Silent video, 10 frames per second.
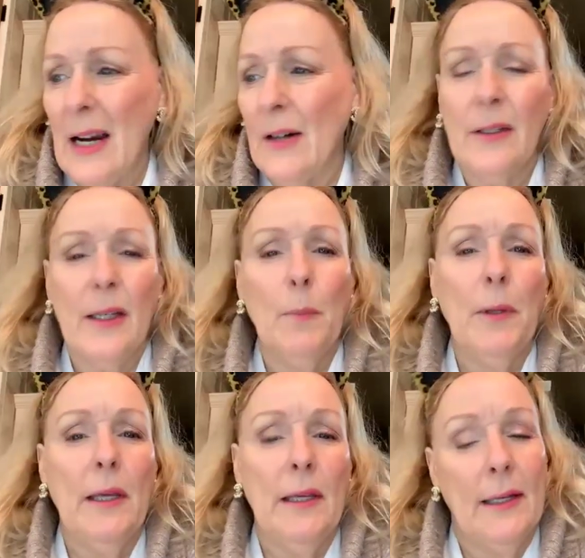Darling
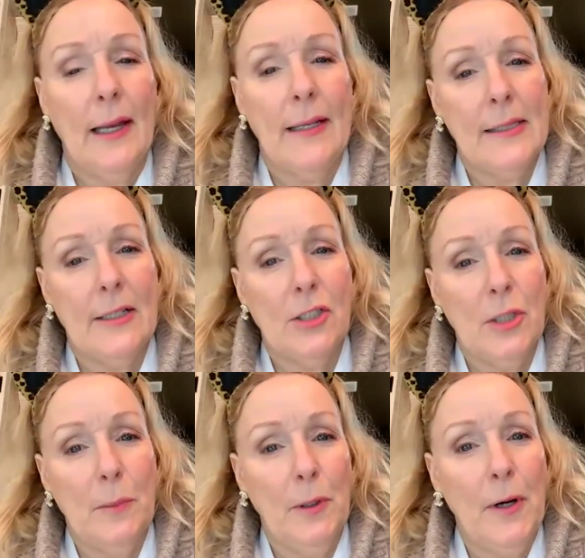Pink, it has that
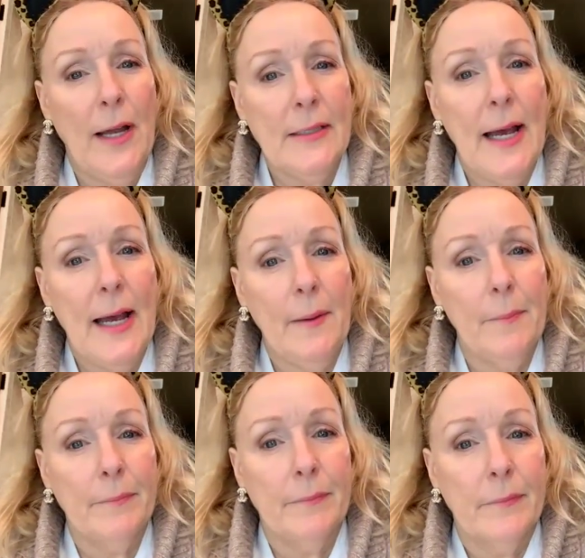shimmer on top,